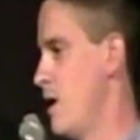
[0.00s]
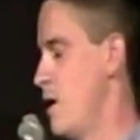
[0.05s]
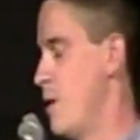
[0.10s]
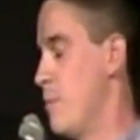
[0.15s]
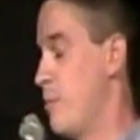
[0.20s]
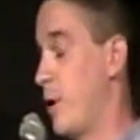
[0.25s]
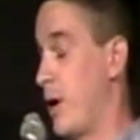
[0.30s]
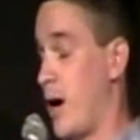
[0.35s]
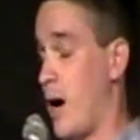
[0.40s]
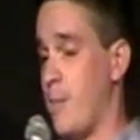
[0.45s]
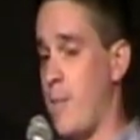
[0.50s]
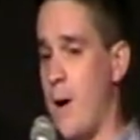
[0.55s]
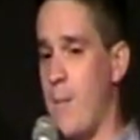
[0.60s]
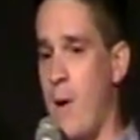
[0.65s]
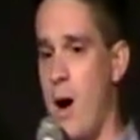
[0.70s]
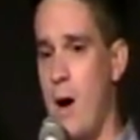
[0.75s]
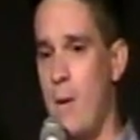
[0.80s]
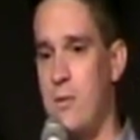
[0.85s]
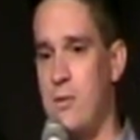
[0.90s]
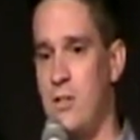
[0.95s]
But my
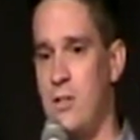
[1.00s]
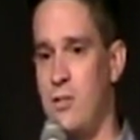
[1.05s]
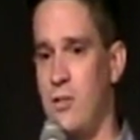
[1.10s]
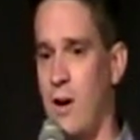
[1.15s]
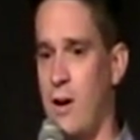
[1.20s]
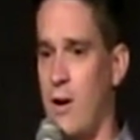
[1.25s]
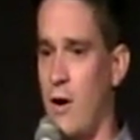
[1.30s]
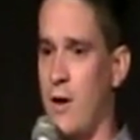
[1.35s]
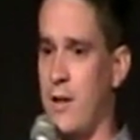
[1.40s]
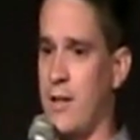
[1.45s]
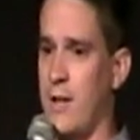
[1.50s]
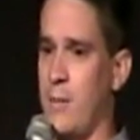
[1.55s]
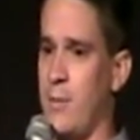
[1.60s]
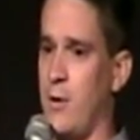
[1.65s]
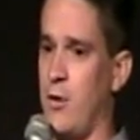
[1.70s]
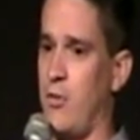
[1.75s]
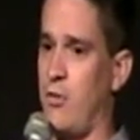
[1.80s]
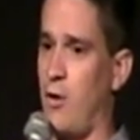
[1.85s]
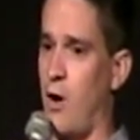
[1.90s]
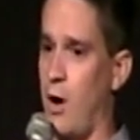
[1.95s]
mom, she tried hard to give me a
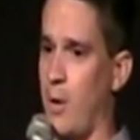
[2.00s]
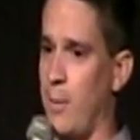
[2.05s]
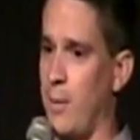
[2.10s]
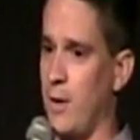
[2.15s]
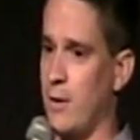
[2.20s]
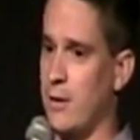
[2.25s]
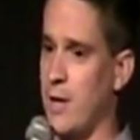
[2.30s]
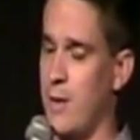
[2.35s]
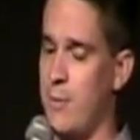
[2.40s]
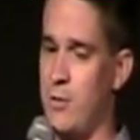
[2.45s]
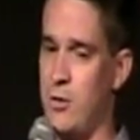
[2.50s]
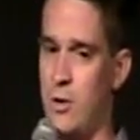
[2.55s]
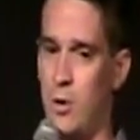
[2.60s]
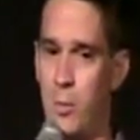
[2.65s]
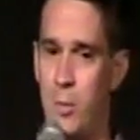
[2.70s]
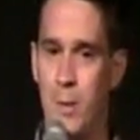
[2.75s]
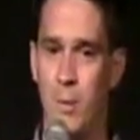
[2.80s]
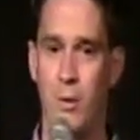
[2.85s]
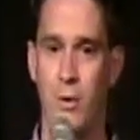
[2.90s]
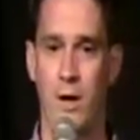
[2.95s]
strong middle name. She knew
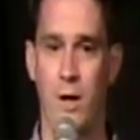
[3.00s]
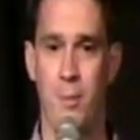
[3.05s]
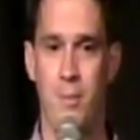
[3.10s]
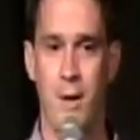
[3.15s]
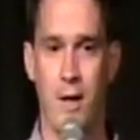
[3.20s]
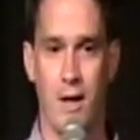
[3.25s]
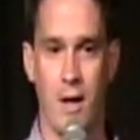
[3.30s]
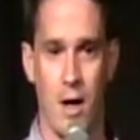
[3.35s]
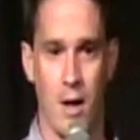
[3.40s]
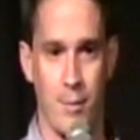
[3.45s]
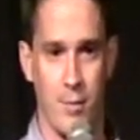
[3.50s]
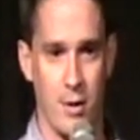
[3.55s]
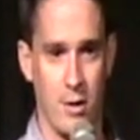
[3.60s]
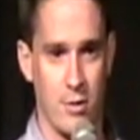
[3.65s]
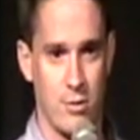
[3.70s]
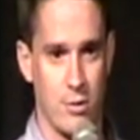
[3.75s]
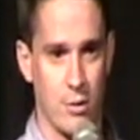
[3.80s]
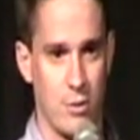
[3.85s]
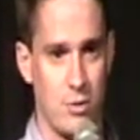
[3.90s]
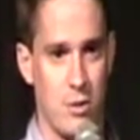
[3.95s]
people were going to pick on me,
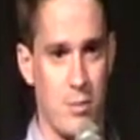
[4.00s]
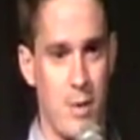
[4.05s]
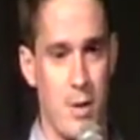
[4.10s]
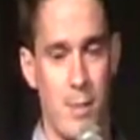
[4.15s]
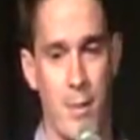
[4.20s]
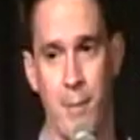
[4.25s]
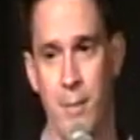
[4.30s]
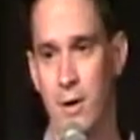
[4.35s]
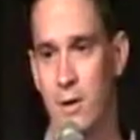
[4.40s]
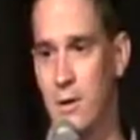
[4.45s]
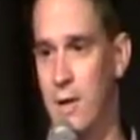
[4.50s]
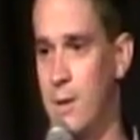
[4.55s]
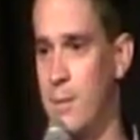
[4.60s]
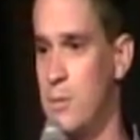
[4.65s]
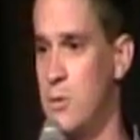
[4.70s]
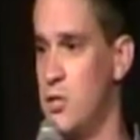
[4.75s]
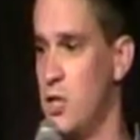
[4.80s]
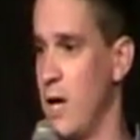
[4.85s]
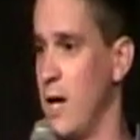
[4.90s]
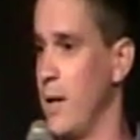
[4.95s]
so she made my middle name
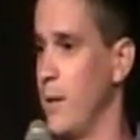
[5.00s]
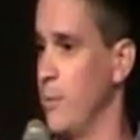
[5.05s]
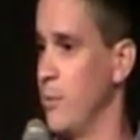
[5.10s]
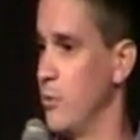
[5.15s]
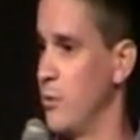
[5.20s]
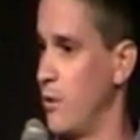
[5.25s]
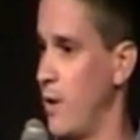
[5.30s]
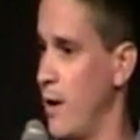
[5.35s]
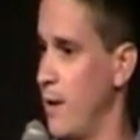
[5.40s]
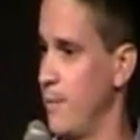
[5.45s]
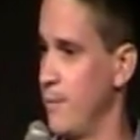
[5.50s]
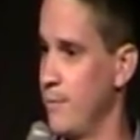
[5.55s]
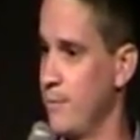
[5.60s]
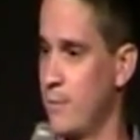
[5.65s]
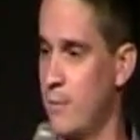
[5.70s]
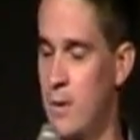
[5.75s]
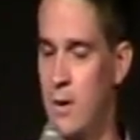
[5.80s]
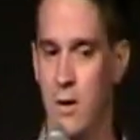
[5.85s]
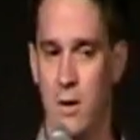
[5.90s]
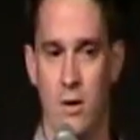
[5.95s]
James, right?
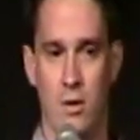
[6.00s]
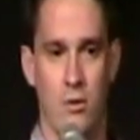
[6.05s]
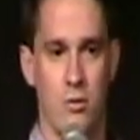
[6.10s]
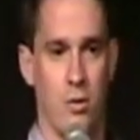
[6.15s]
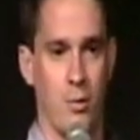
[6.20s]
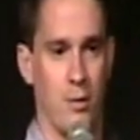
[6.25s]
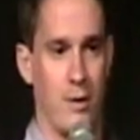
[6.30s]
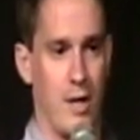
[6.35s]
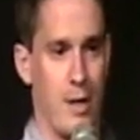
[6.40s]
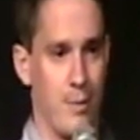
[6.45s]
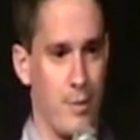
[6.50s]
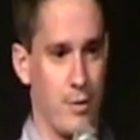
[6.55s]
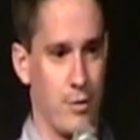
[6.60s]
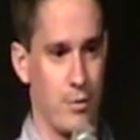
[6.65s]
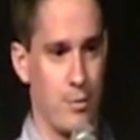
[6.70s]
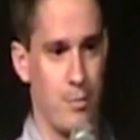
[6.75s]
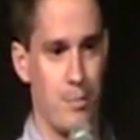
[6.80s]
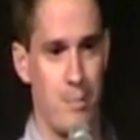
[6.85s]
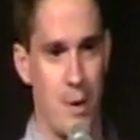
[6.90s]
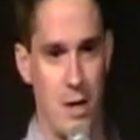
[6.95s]
So my name is
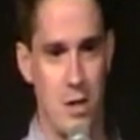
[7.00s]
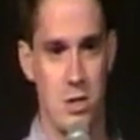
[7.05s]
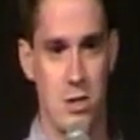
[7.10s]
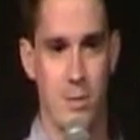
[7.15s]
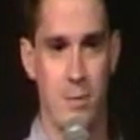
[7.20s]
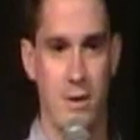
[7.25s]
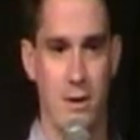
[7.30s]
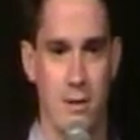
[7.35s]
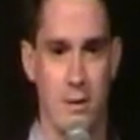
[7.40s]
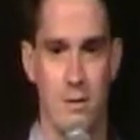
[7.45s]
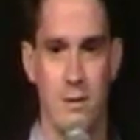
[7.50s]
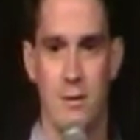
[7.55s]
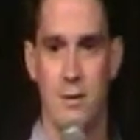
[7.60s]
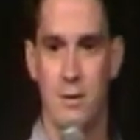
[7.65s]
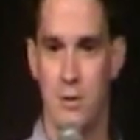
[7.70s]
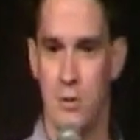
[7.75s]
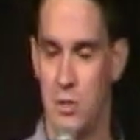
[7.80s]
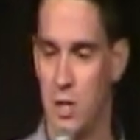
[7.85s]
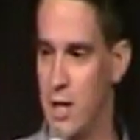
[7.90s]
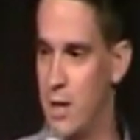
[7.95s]
Benjamin
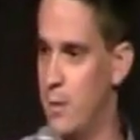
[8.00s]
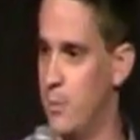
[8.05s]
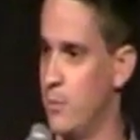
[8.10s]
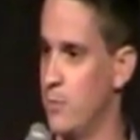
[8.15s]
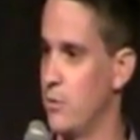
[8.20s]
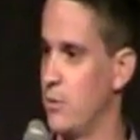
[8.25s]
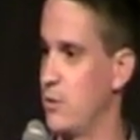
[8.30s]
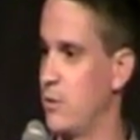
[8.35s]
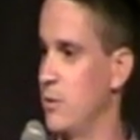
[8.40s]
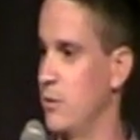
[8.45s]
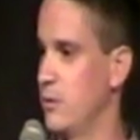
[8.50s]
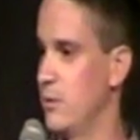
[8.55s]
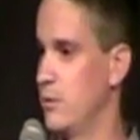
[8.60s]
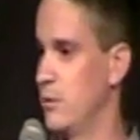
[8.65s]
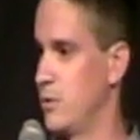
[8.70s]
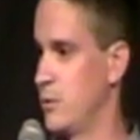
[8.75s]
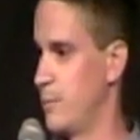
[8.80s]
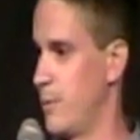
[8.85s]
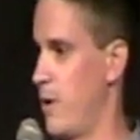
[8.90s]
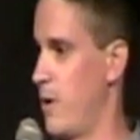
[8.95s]
James
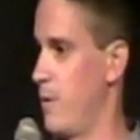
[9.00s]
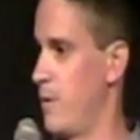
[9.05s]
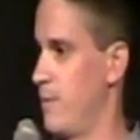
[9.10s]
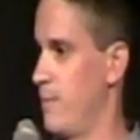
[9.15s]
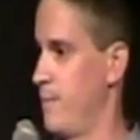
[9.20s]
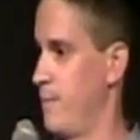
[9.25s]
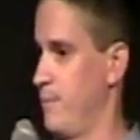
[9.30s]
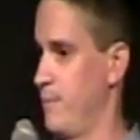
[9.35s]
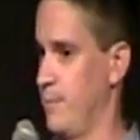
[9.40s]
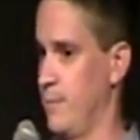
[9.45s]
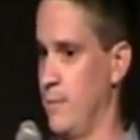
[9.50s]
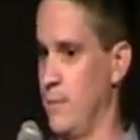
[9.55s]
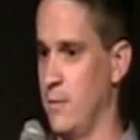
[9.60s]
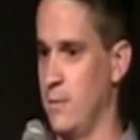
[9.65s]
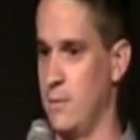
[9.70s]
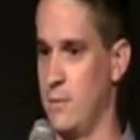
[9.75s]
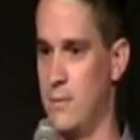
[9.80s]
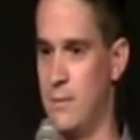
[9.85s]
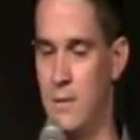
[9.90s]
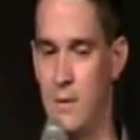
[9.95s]
Small.
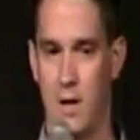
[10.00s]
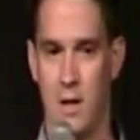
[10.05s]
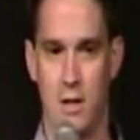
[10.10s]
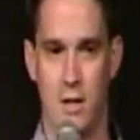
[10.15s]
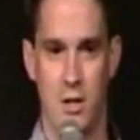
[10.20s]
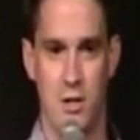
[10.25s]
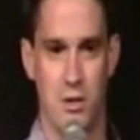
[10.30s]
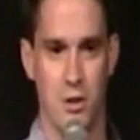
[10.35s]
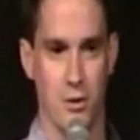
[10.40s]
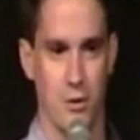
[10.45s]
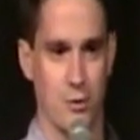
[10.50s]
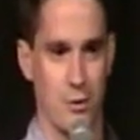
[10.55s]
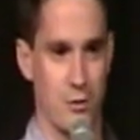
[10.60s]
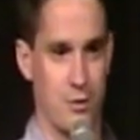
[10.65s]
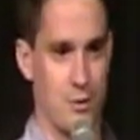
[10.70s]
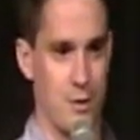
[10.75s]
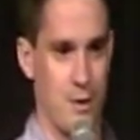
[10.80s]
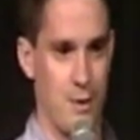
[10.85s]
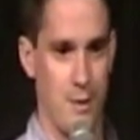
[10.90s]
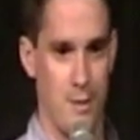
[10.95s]

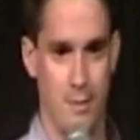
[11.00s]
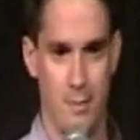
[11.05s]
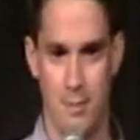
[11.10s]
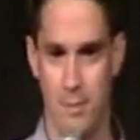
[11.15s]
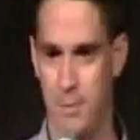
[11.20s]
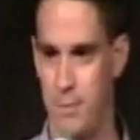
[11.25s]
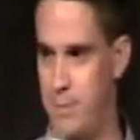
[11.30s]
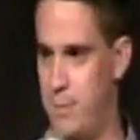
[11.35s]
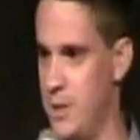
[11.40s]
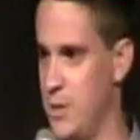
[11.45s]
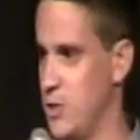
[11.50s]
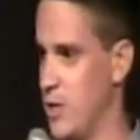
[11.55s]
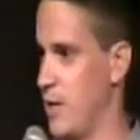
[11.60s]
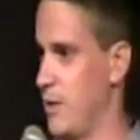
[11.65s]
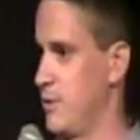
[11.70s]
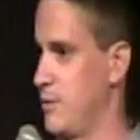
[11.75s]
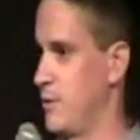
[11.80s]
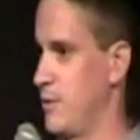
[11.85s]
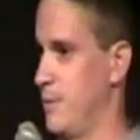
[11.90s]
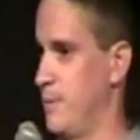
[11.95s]
Initials
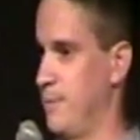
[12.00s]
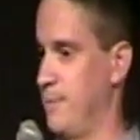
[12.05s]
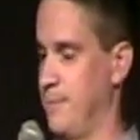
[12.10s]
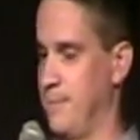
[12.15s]
BJ's.